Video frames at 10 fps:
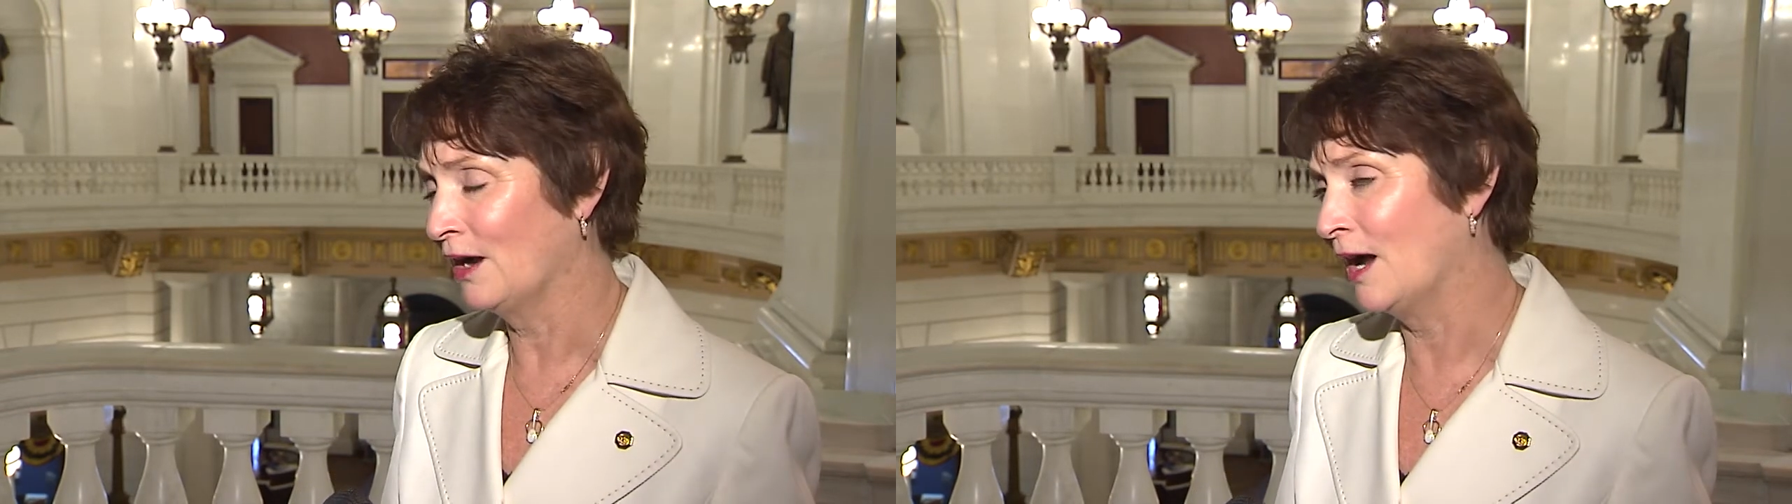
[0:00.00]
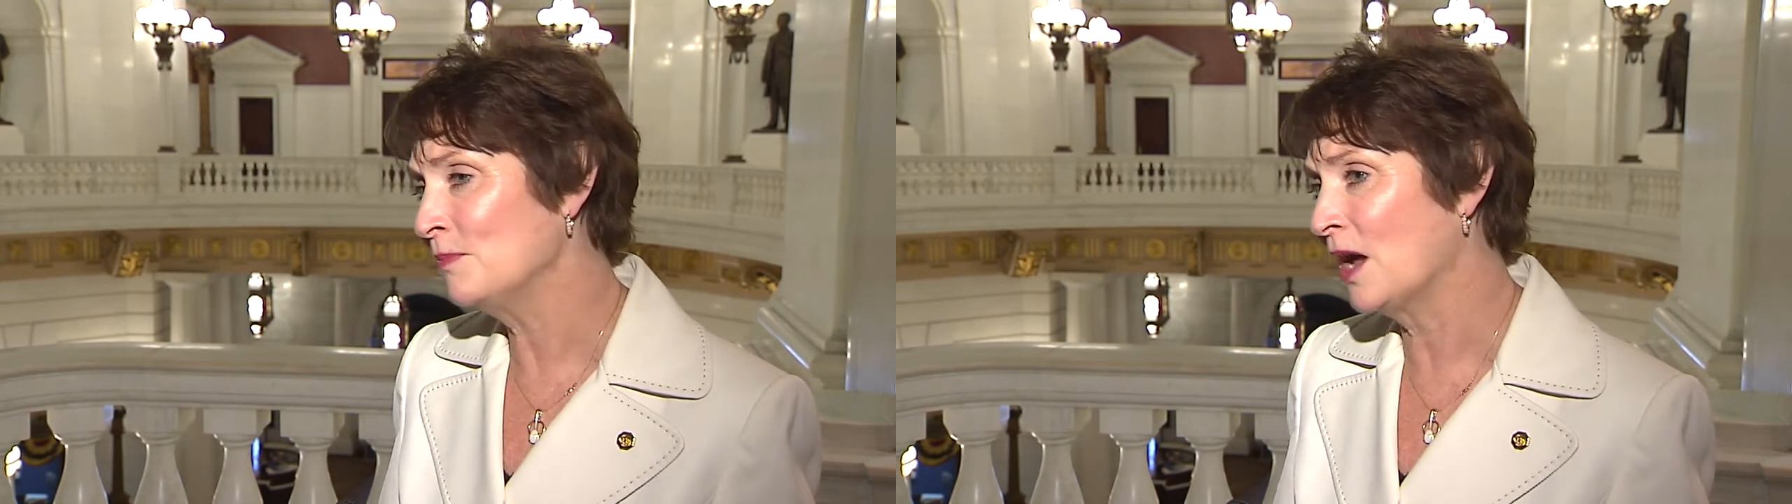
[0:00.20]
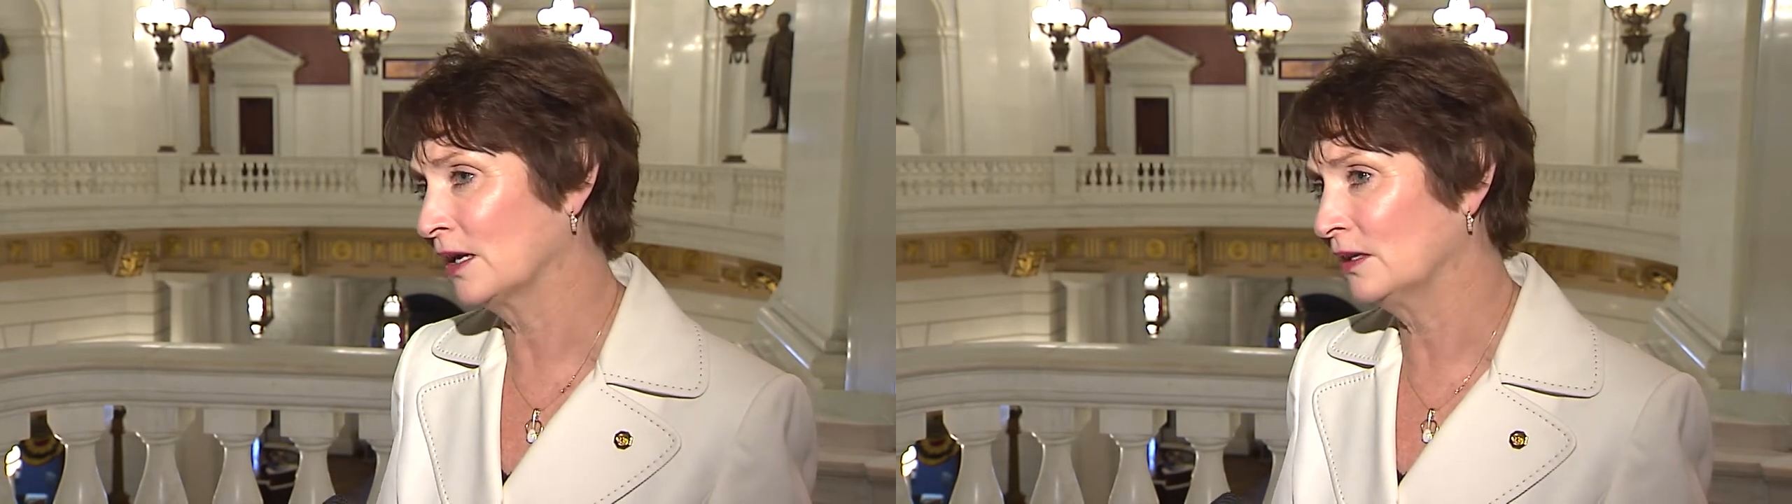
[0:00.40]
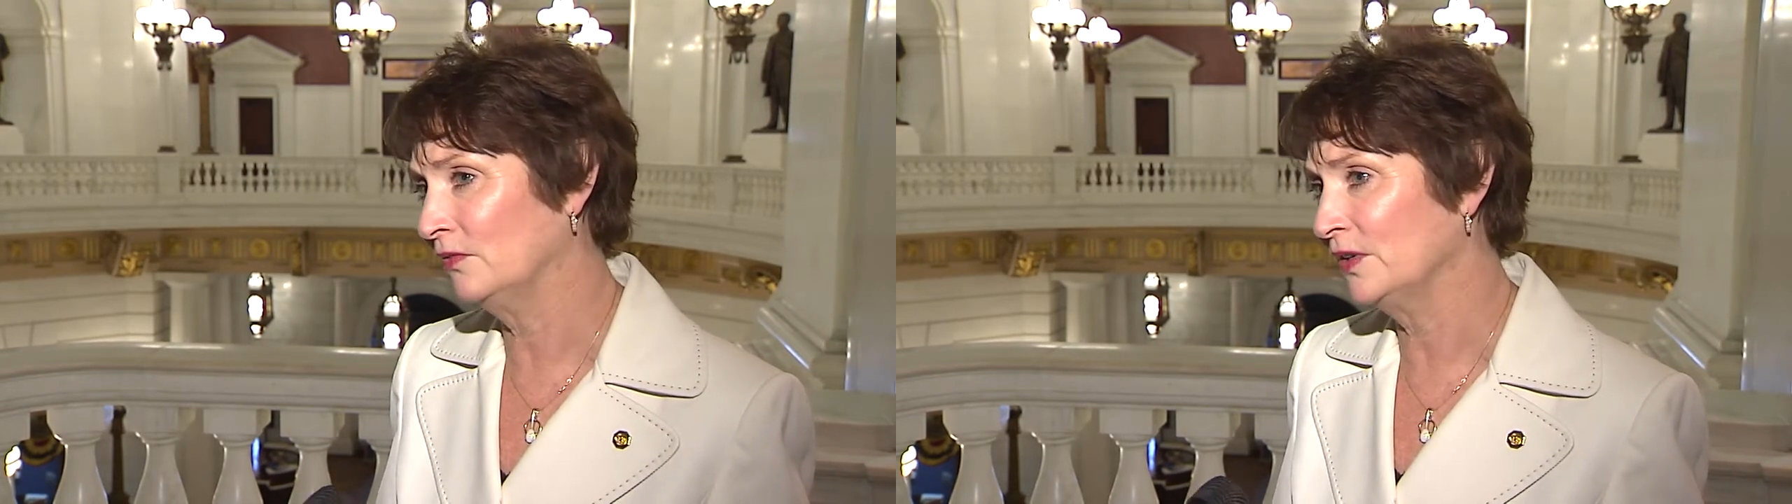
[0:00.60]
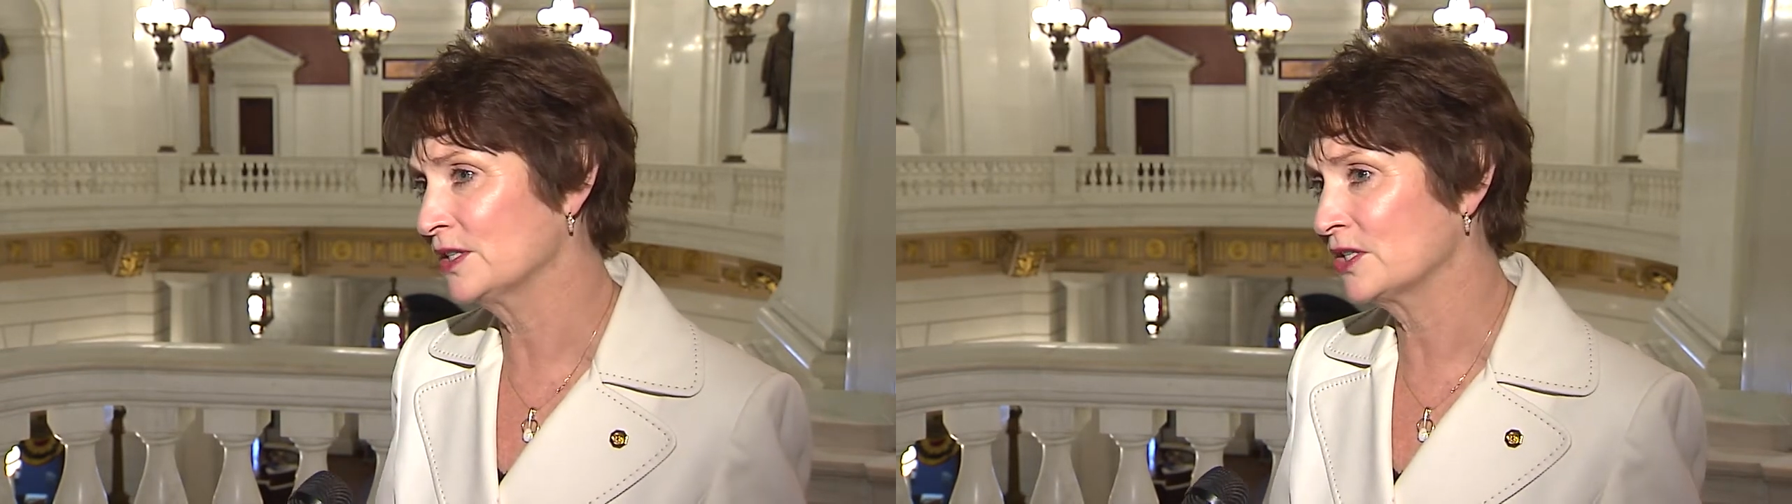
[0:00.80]
I'm not
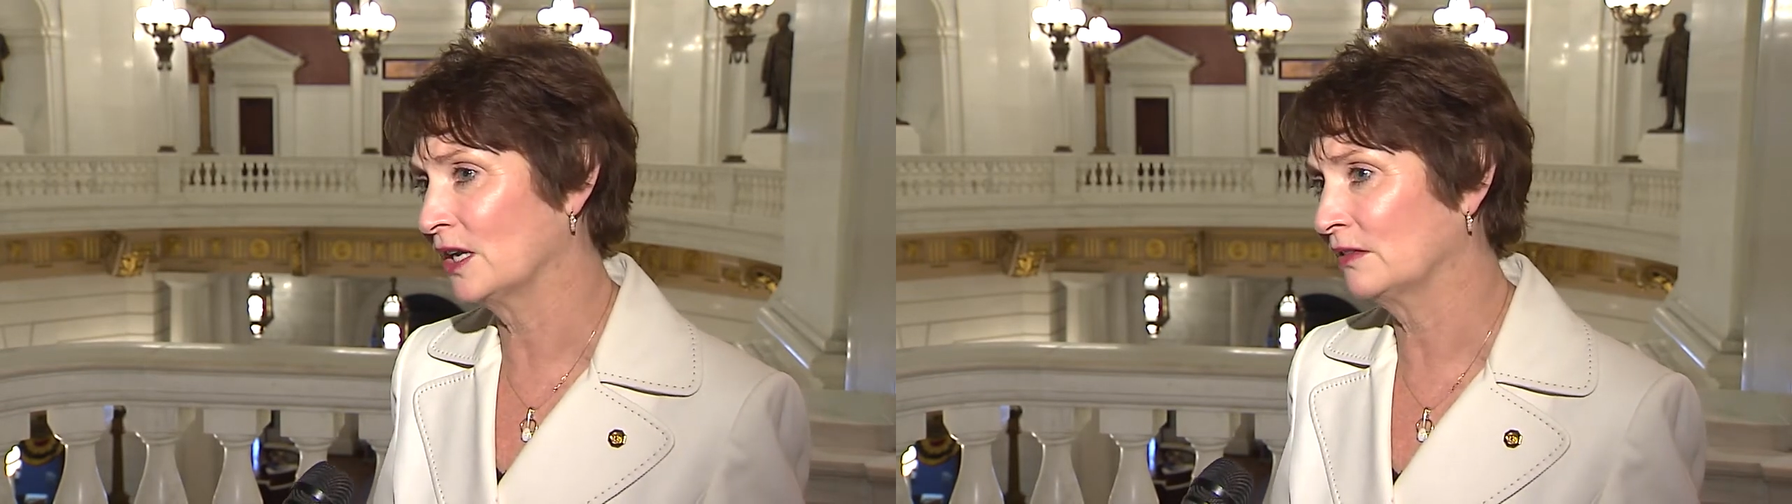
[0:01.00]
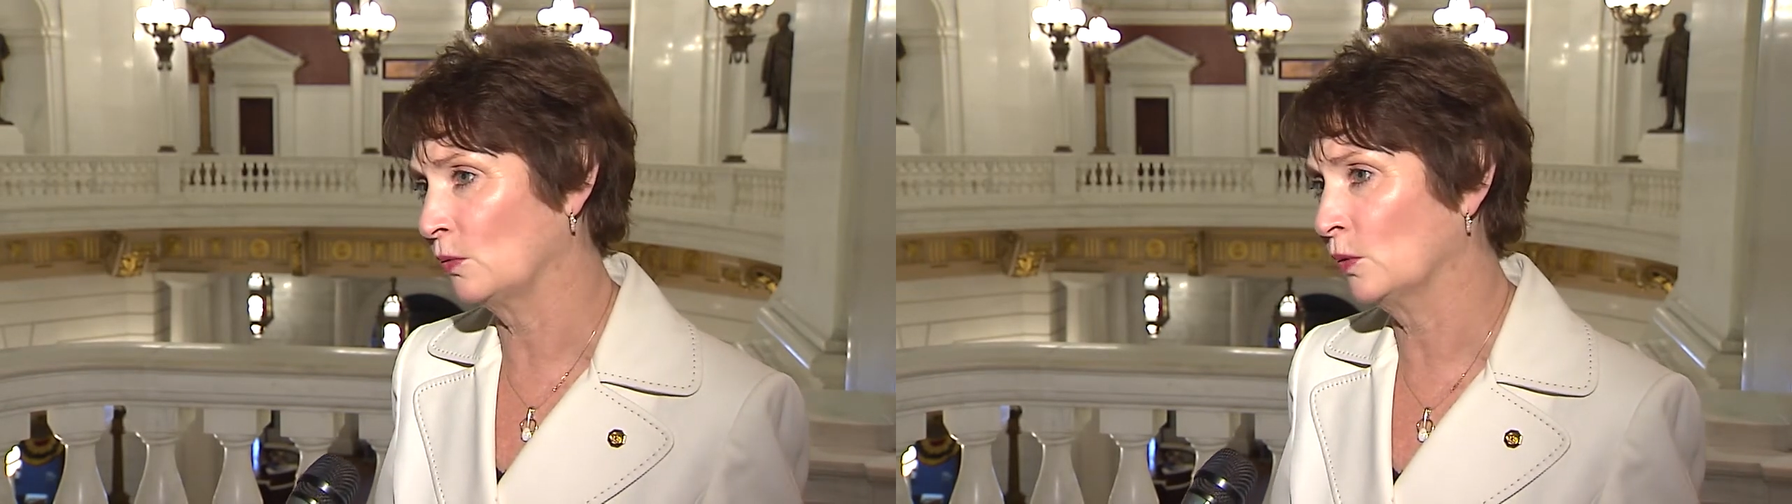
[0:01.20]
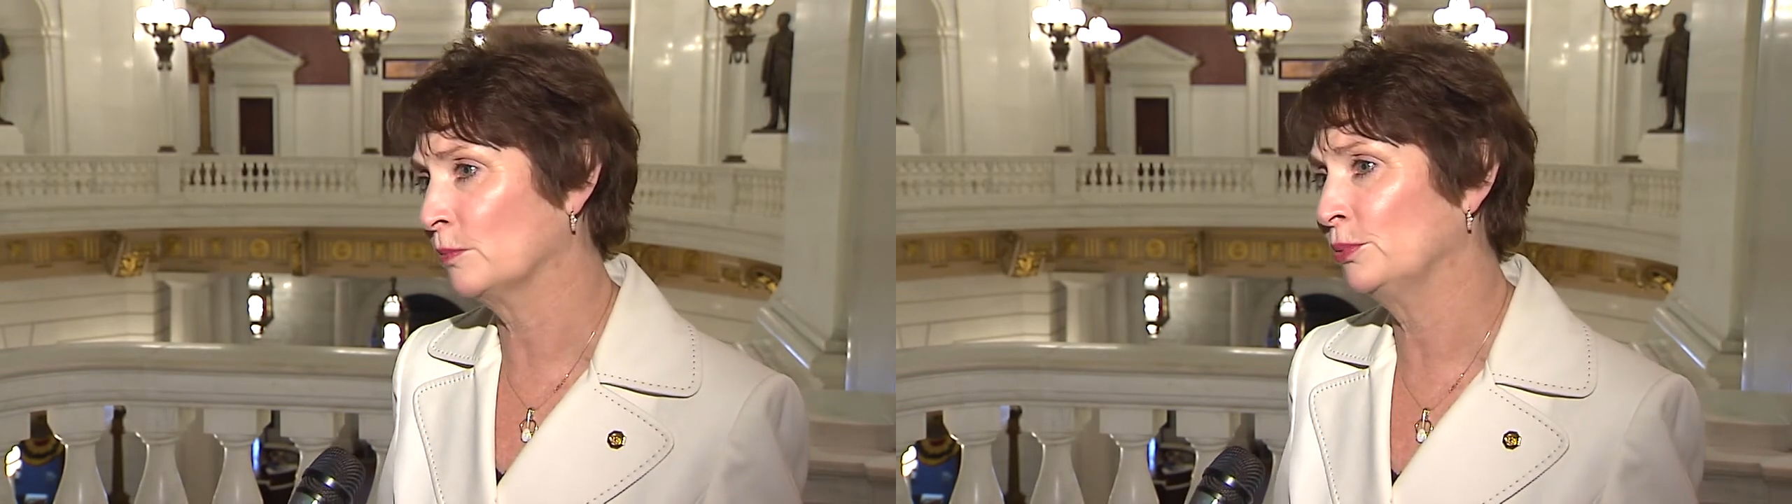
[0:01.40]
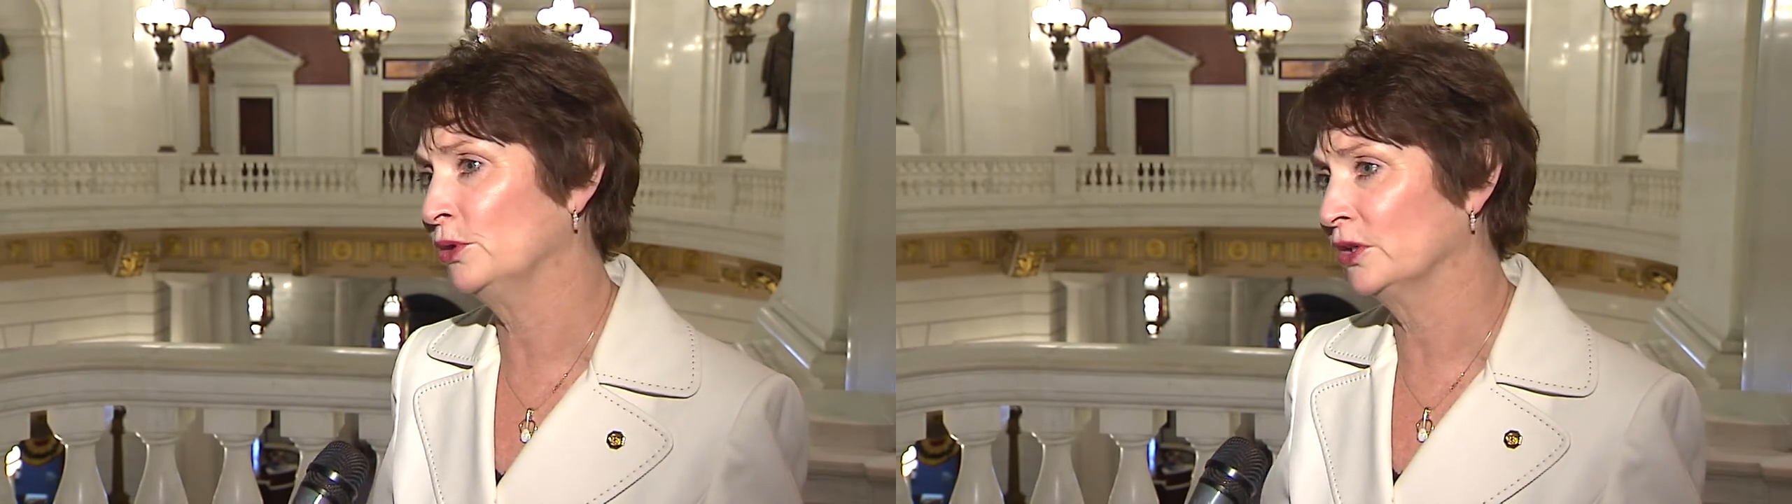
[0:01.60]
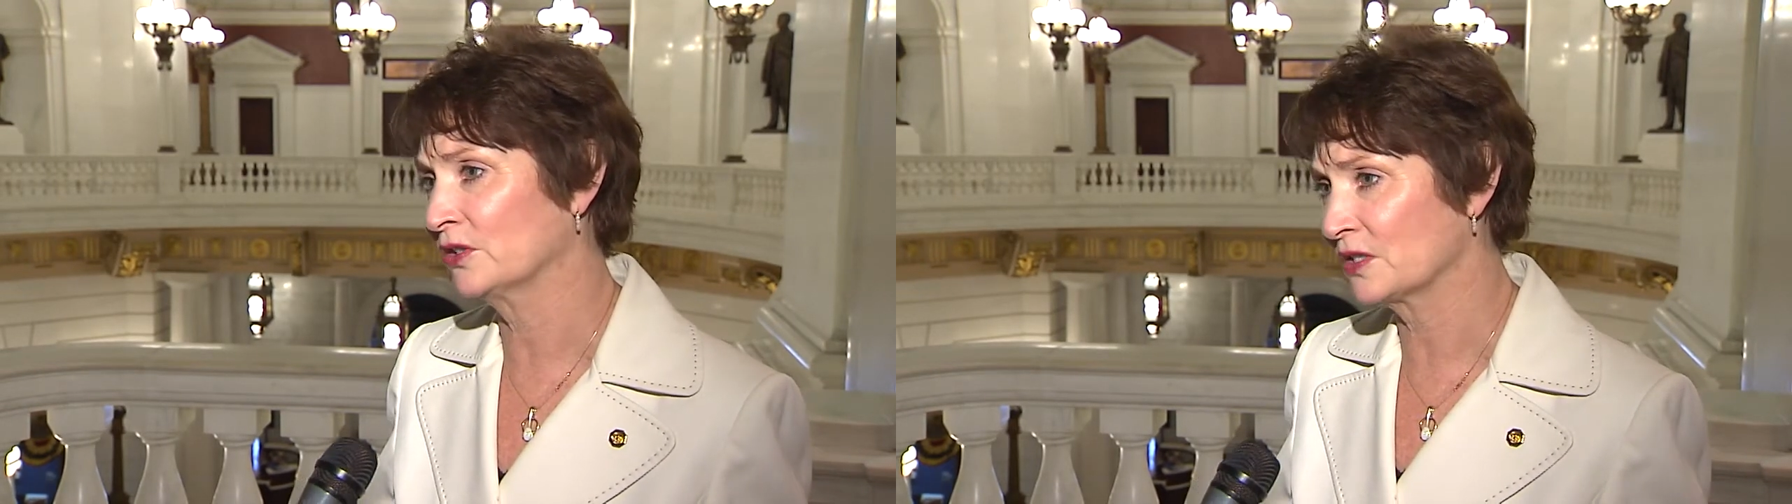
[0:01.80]
convinced yet that we're putting